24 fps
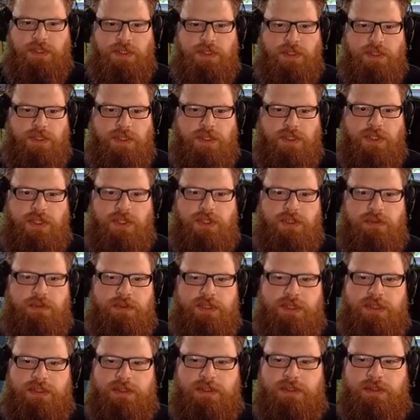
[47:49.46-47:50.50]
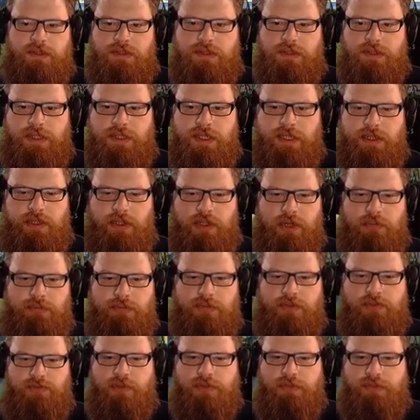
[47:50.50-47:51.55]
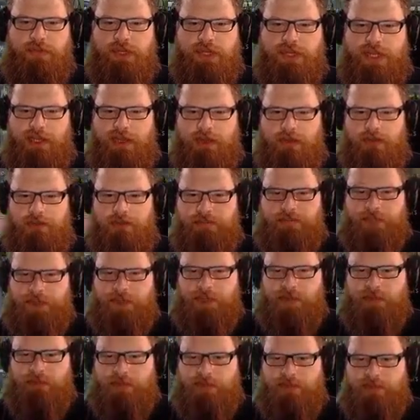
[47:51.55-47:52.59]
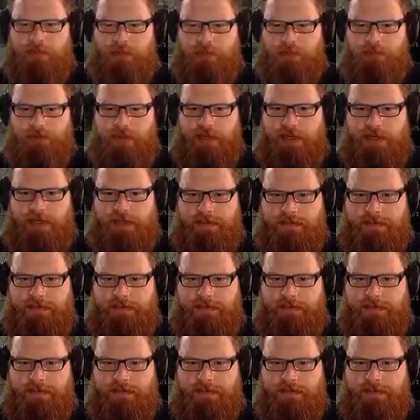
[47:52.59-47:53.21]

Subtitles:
So it comes from the orange pooper end.